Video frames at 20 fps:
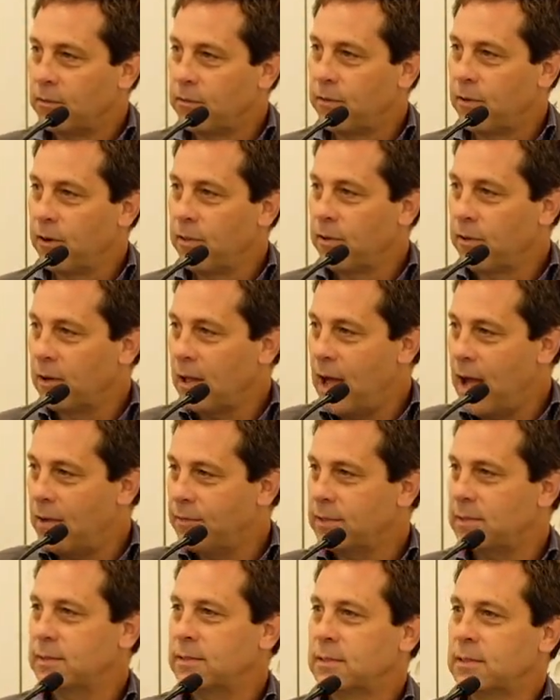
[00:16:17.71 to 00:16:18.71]
further
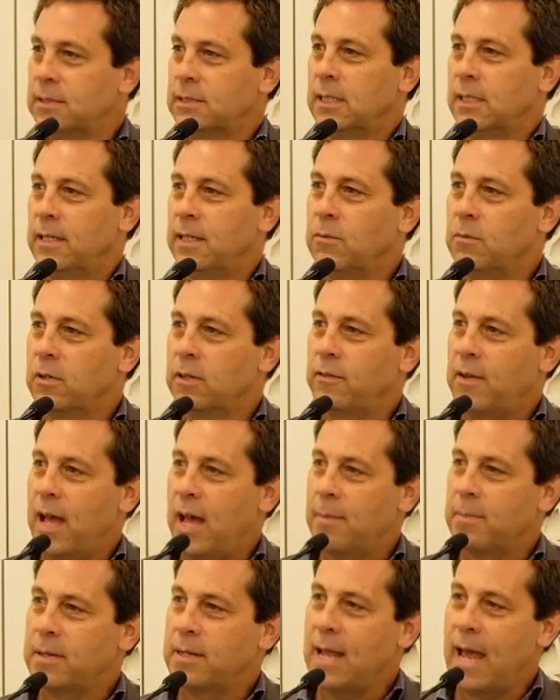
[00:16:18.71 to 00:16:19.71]
lava that would have
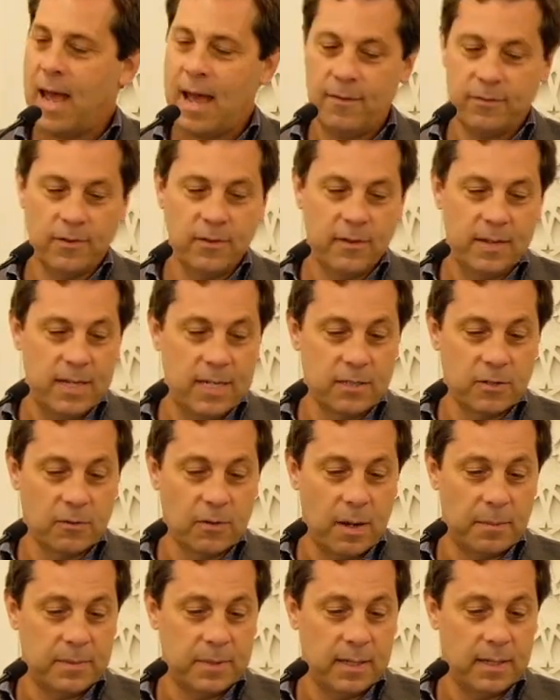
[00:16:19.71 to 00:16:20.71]
happened after these
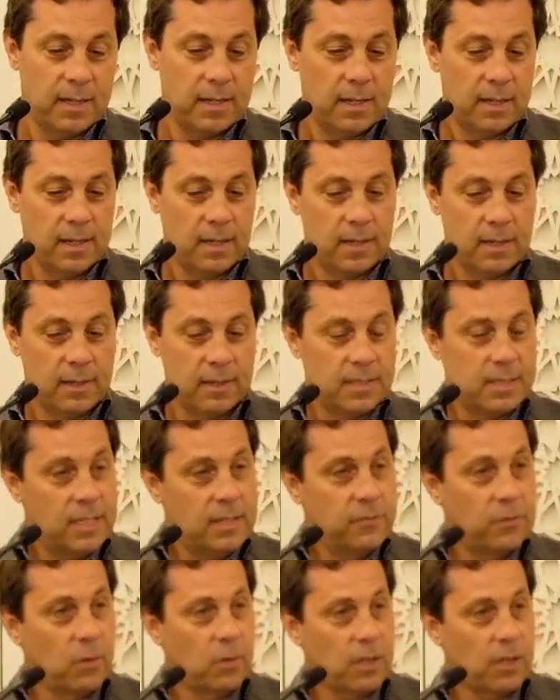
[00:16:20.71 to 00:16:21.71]
erupted. The
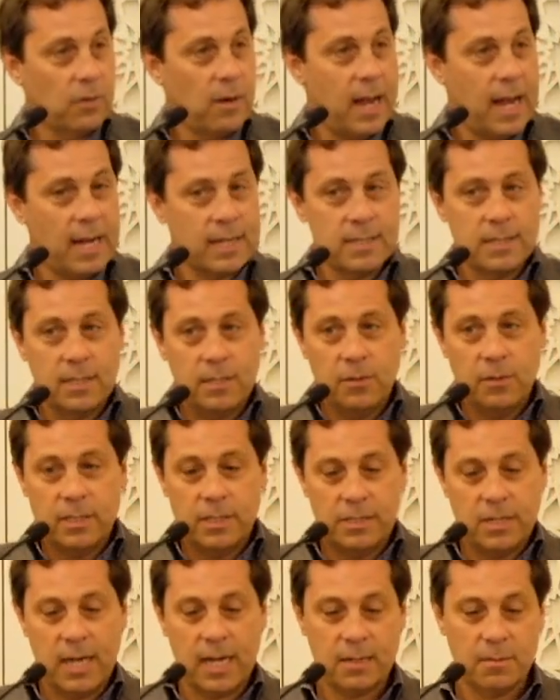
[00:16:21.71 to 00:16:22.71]
seafloor cracks and you
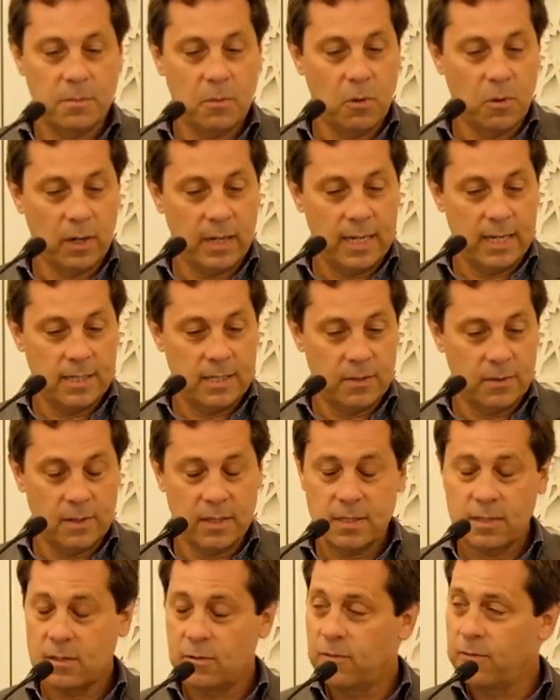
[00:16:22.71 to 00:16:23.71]
inject more into
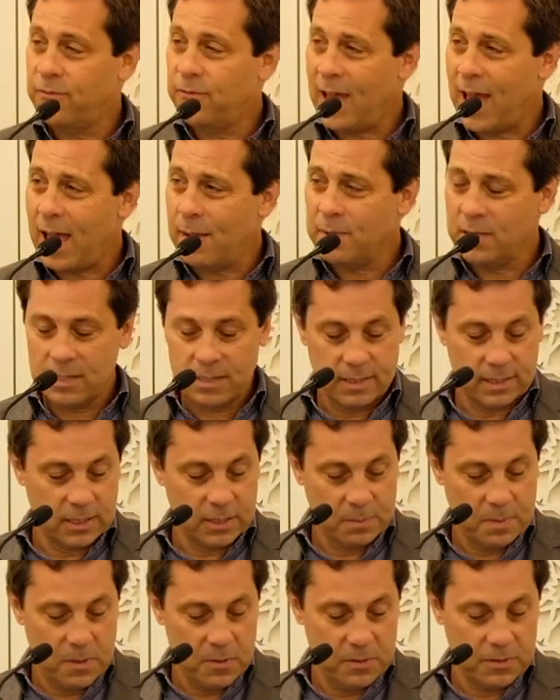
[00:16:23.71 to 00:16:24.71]
it. So fabulous
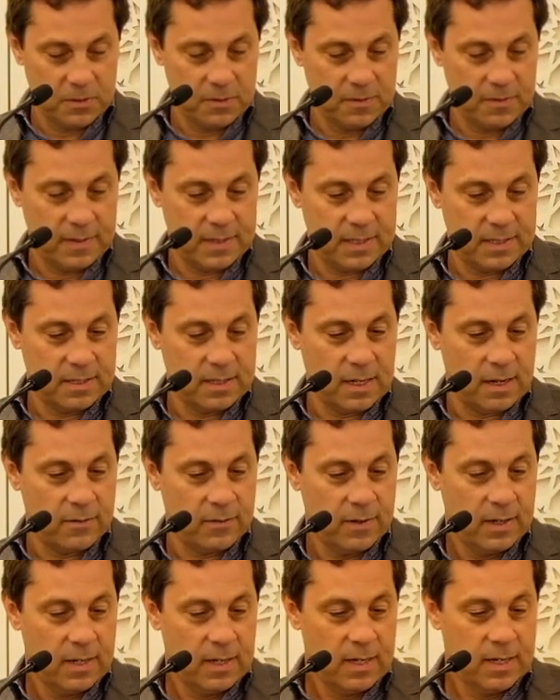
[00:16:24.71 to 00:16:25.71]
exposures of this stuff.
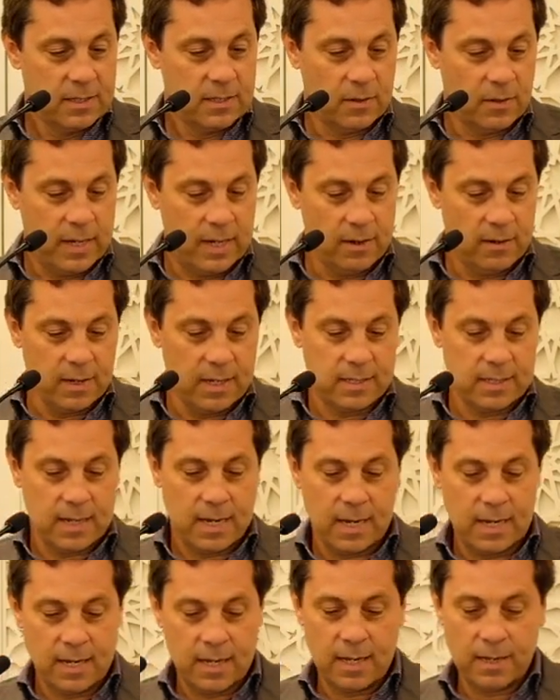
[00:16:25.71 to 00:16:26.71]
So here is
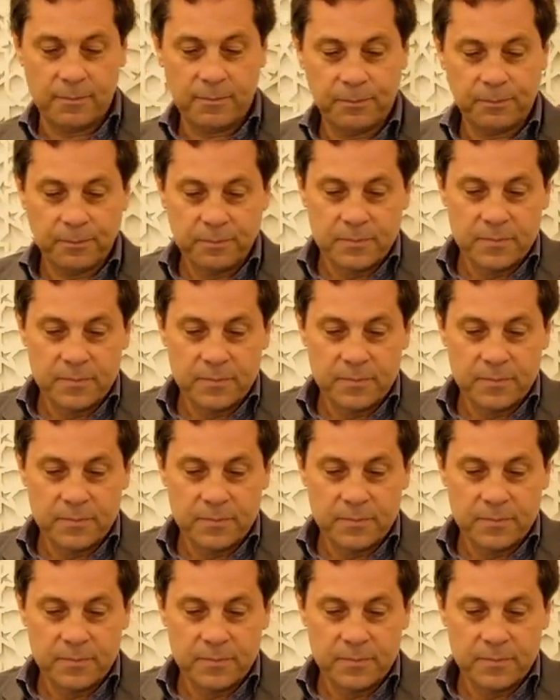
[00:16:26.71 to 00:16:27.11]
a